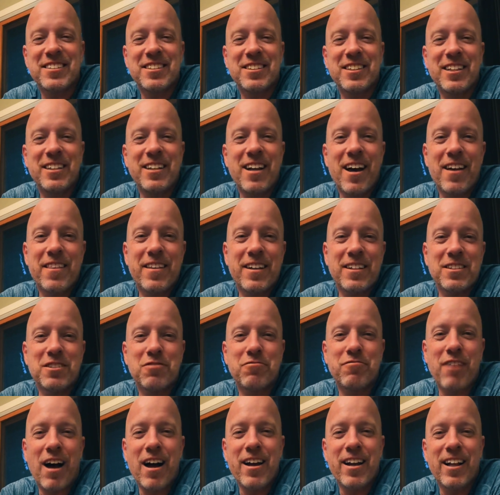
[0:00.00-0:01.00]
honestly,
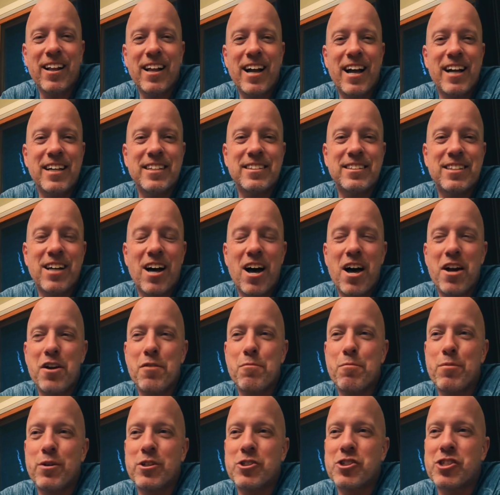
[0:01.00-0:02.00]
nothing's finalized
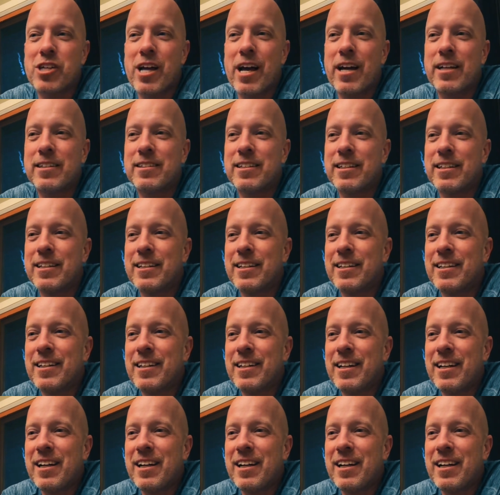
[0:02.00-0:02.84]
100%.